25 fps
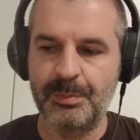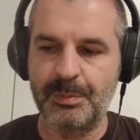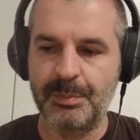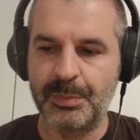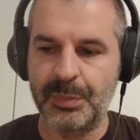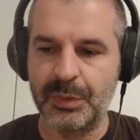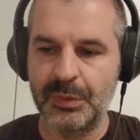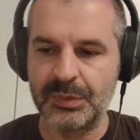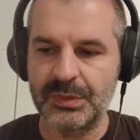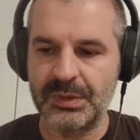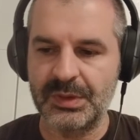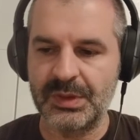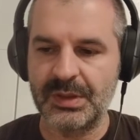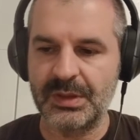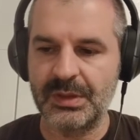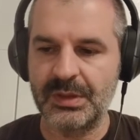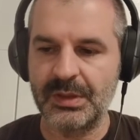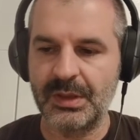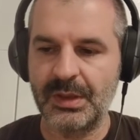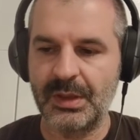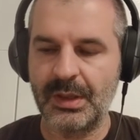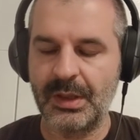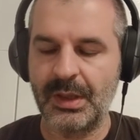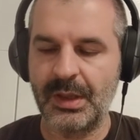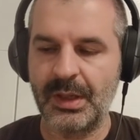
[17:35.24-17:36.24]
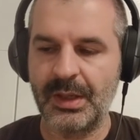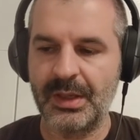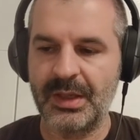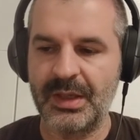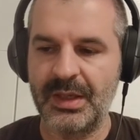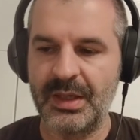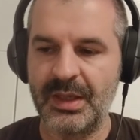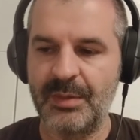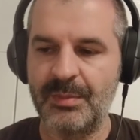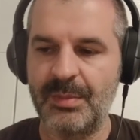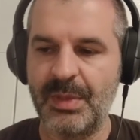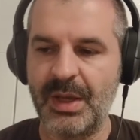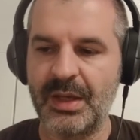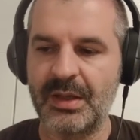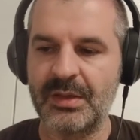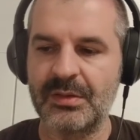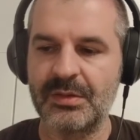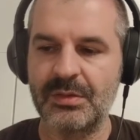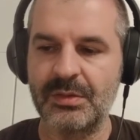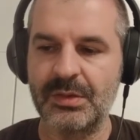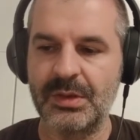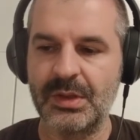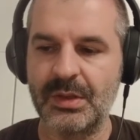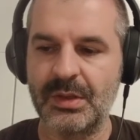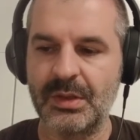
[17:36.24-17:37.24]
put a key back
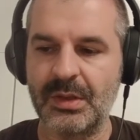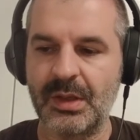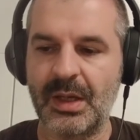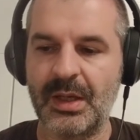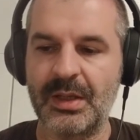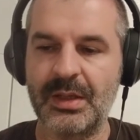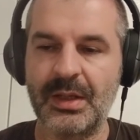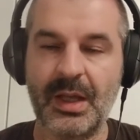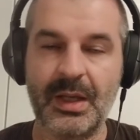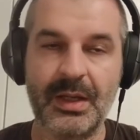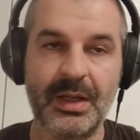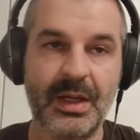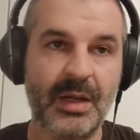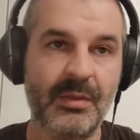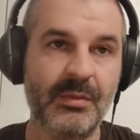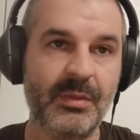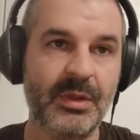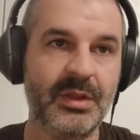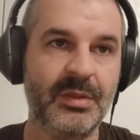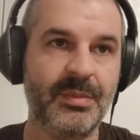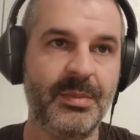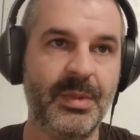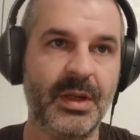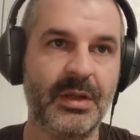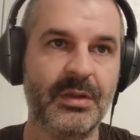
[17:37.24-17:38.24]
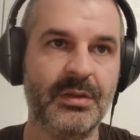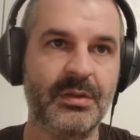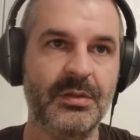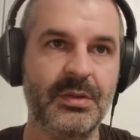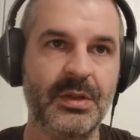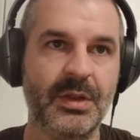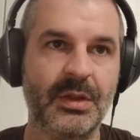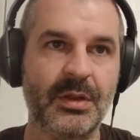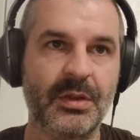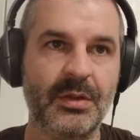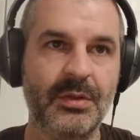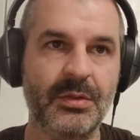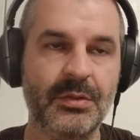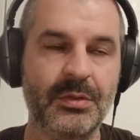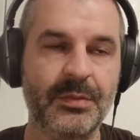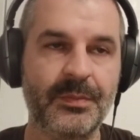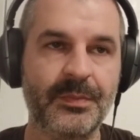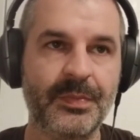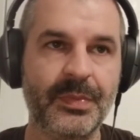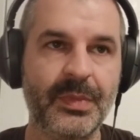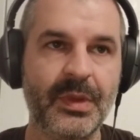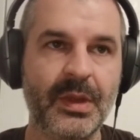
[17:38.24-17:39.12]
to an element back to the queue.